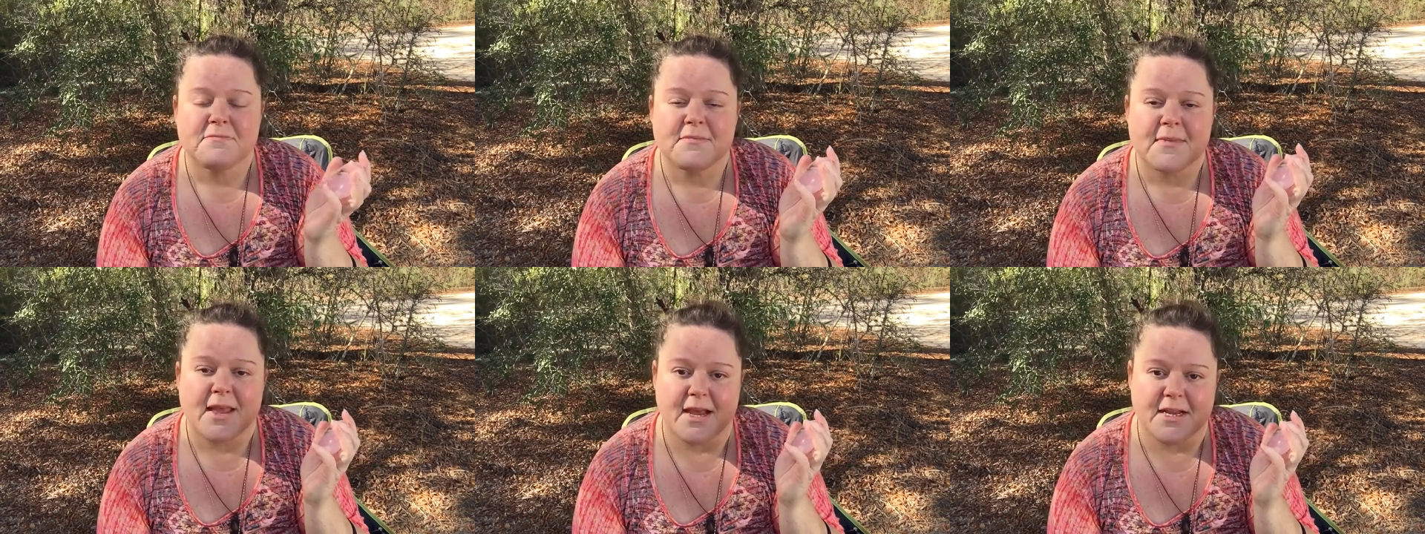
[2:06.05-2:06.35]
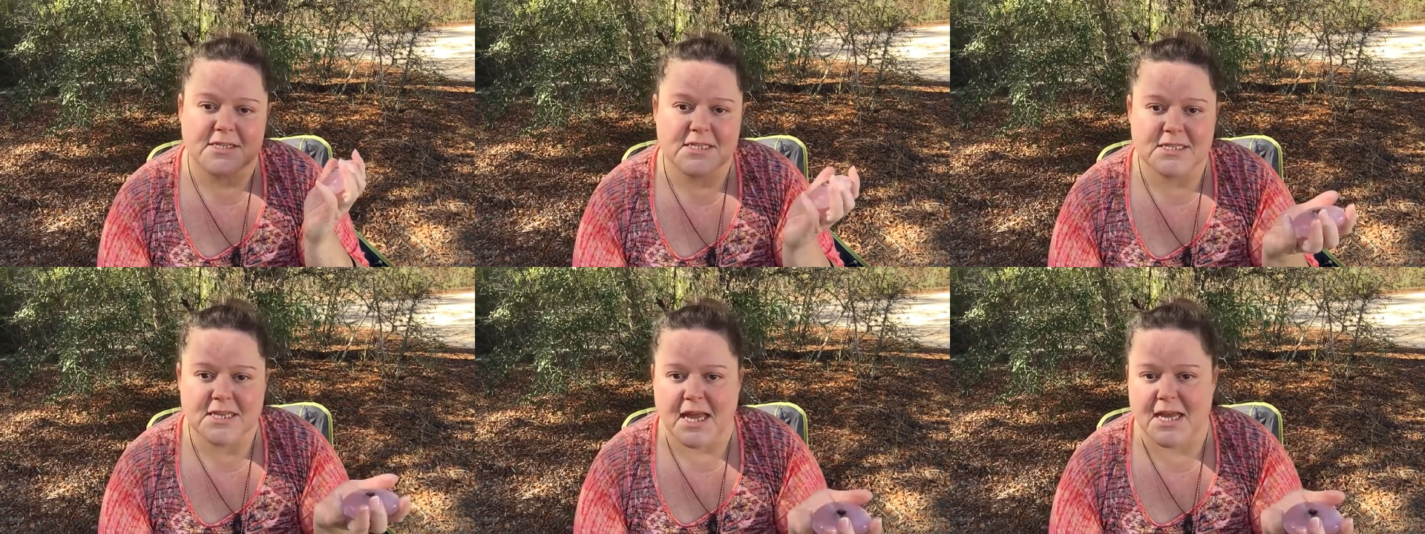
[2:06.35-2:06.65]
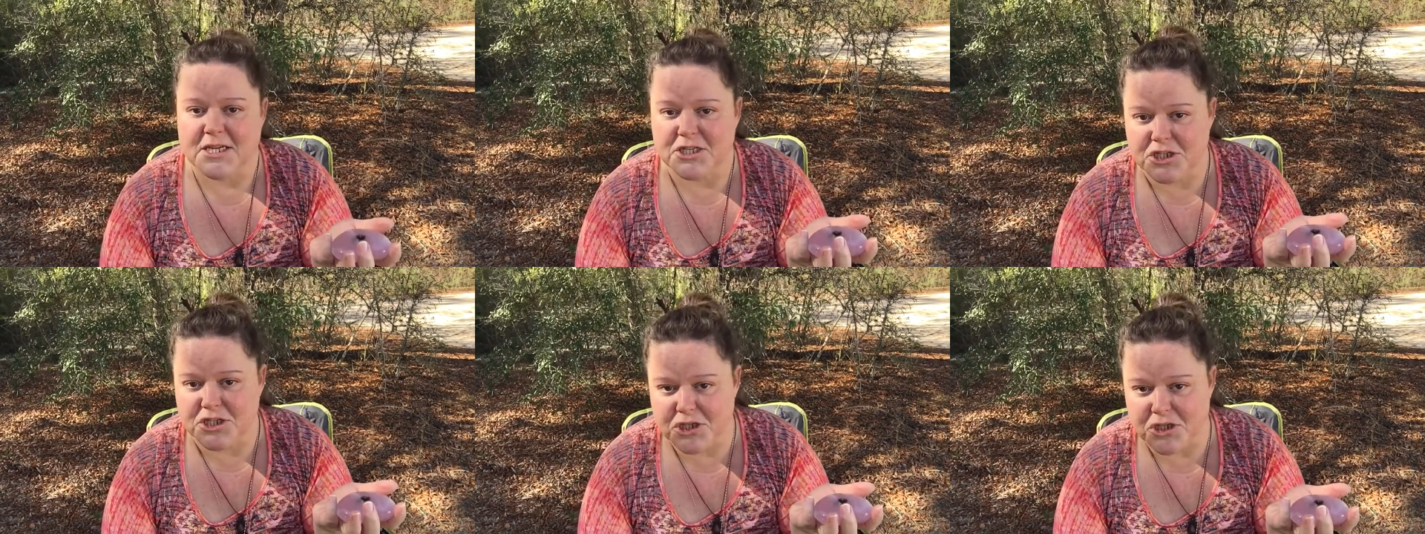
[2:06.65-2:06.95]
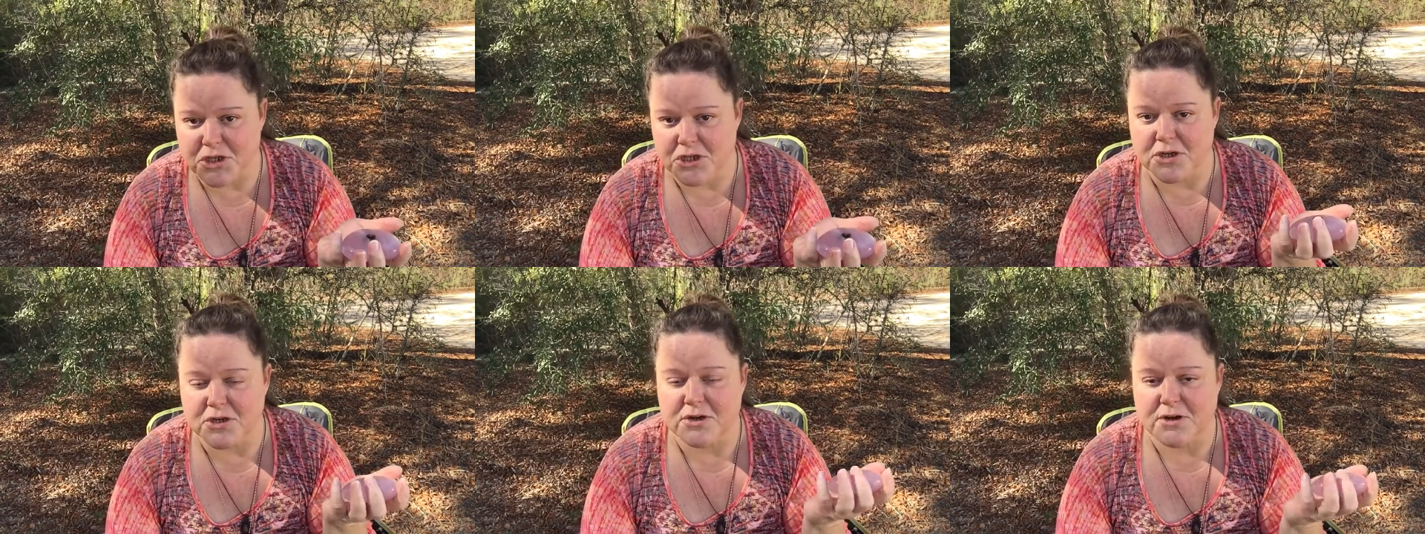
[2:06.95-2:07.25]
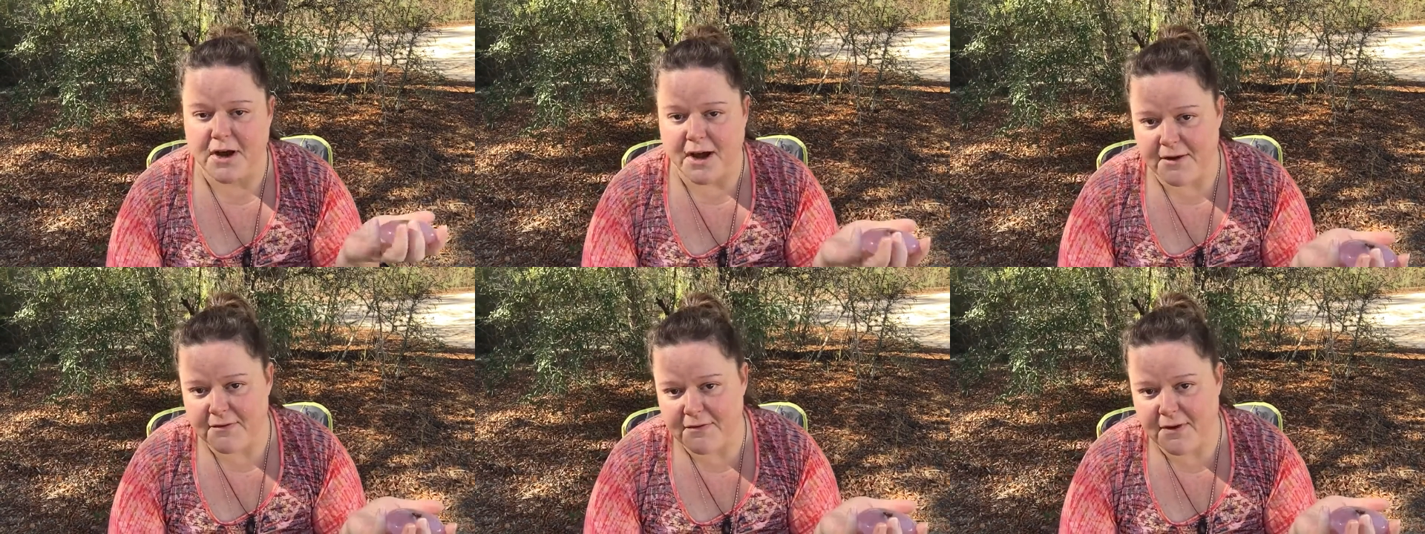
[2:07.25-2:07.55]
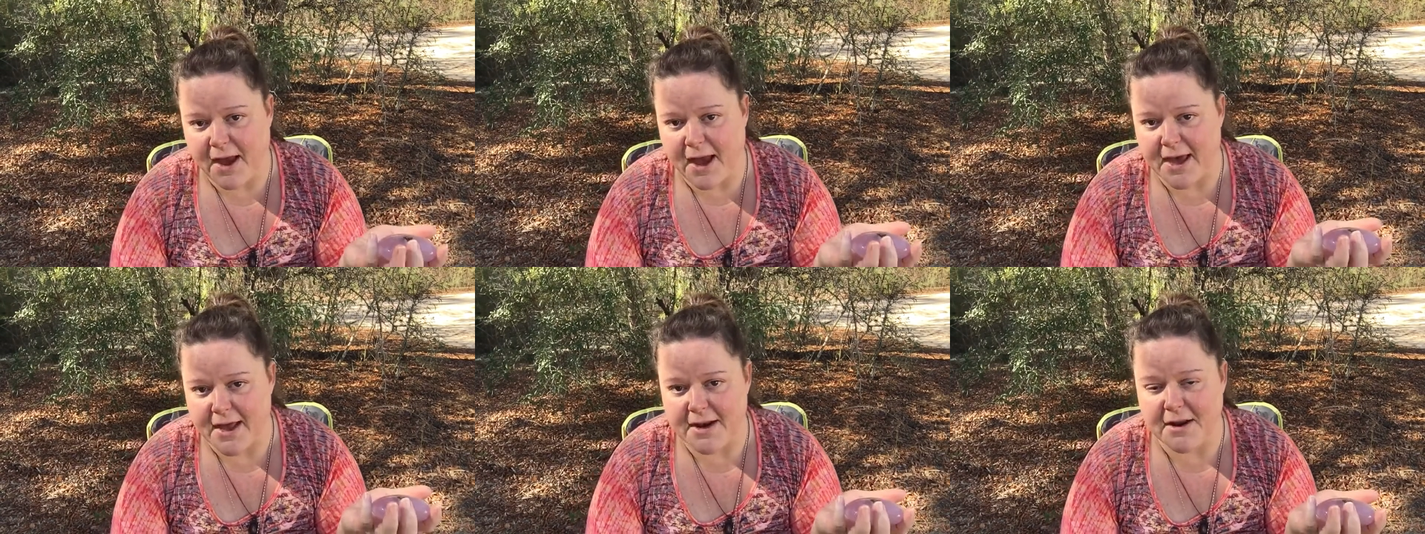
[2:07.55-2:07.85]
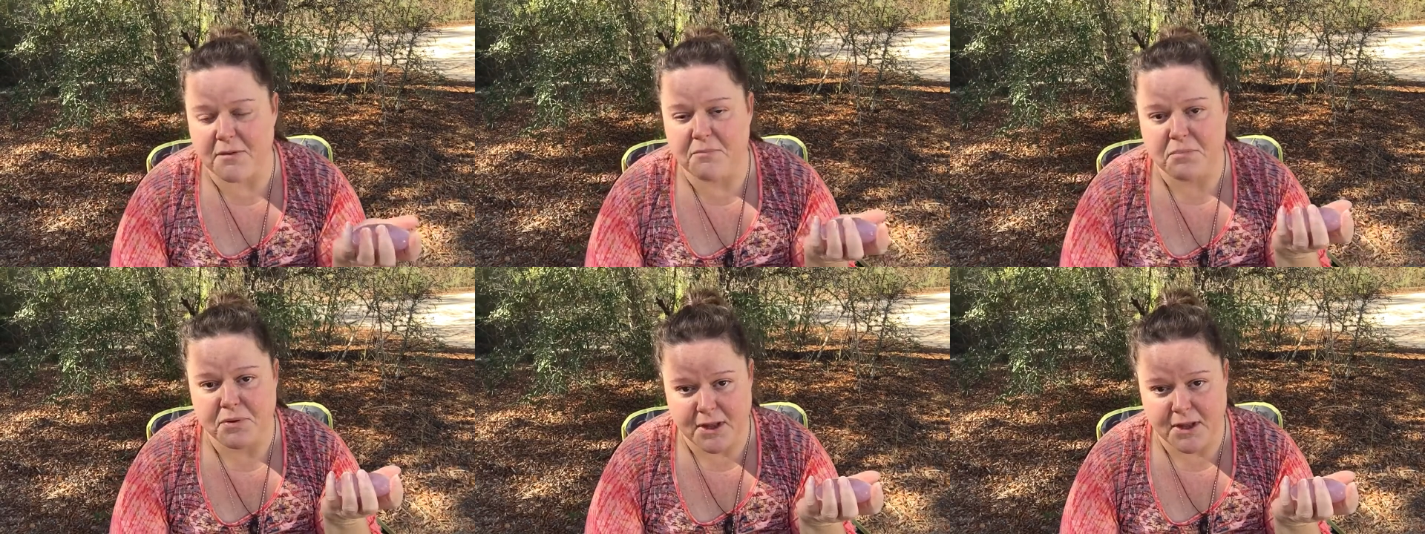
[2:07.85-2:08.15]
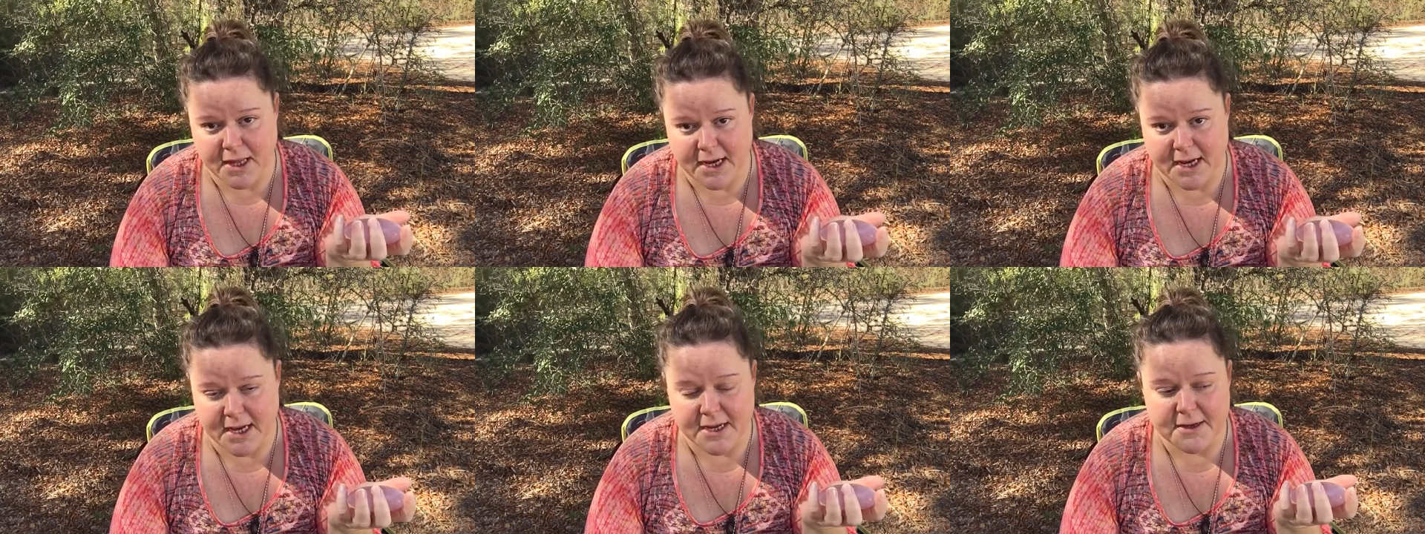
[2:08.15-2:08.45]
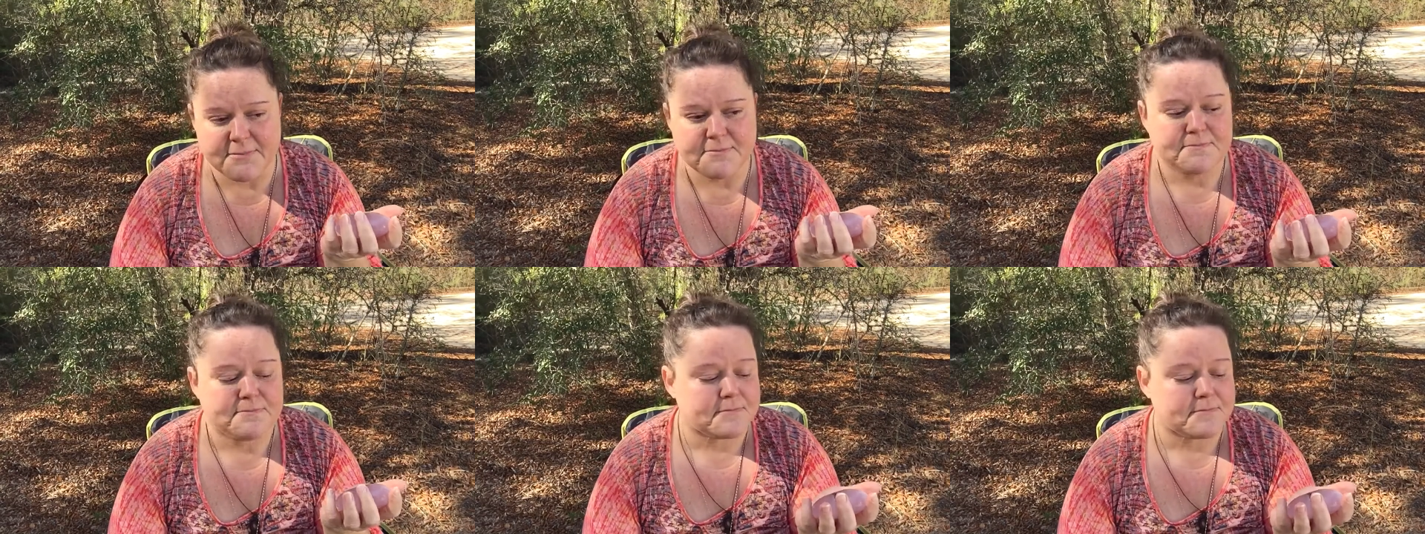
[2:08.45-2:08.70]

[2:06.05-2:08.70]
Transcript: And she's like, sure, I've had plenty.